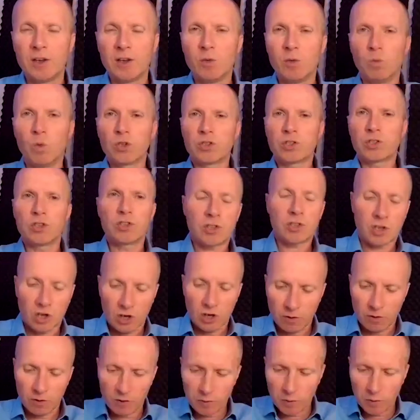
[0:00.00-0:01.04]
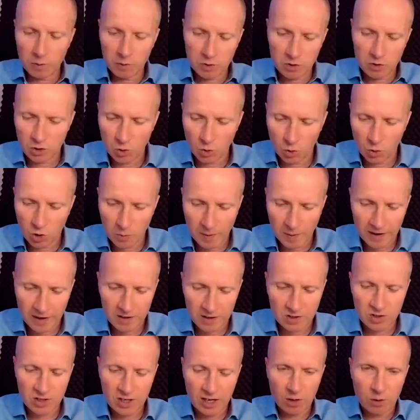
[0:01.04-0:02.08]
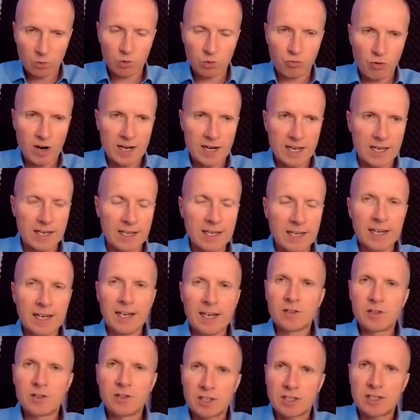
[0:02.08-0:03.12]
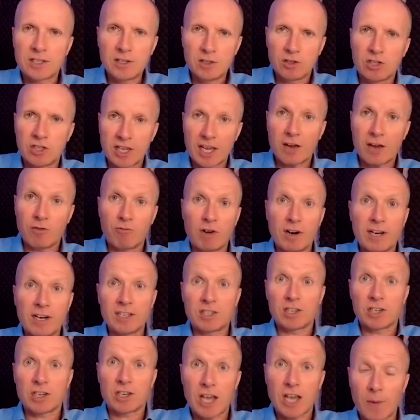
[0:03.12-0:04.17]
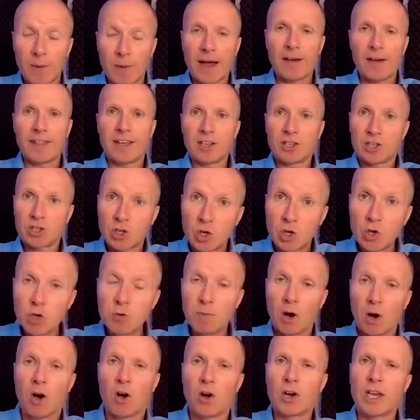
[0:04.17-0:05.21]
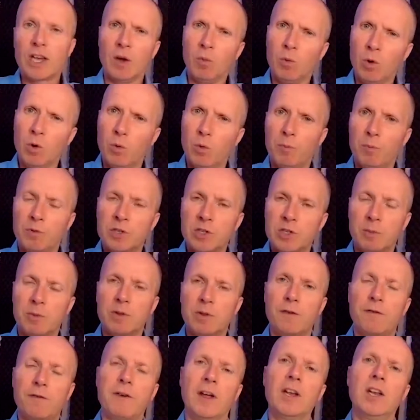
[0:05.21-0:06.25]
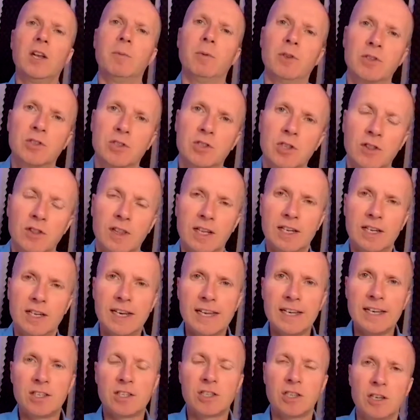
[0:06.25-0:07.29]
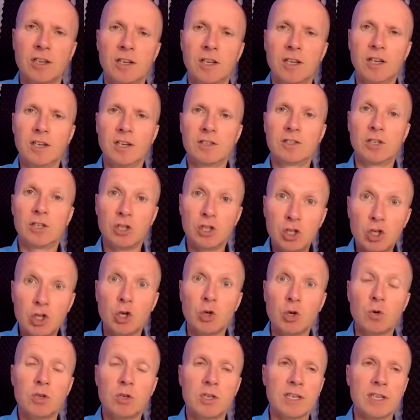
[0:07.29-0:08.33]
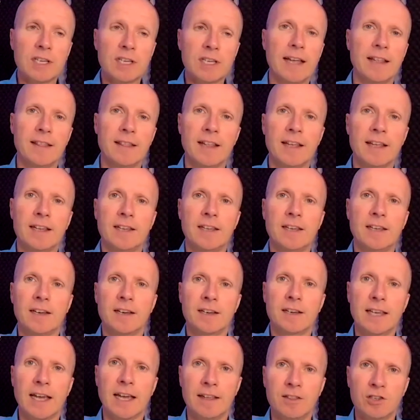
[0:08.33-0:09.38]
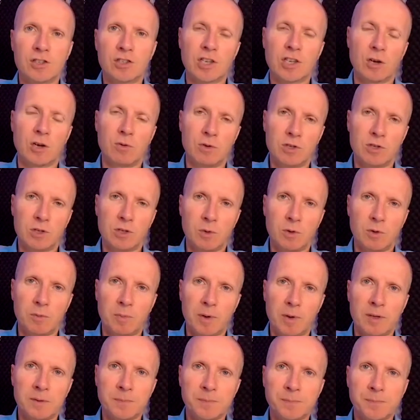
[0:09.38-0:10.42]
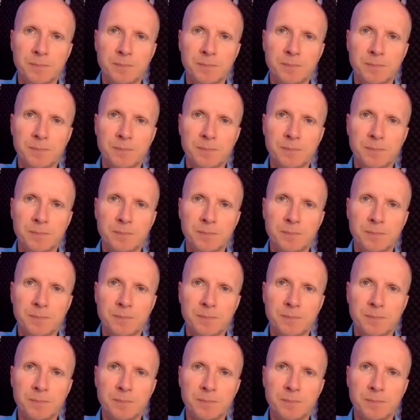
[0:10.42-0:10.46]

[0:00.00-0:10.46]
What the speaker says: And what does if we were to talk about a sales ready to get ready to go out there to market, what were some of the fundamentals that they'd need to do to get in the zone, as it would be?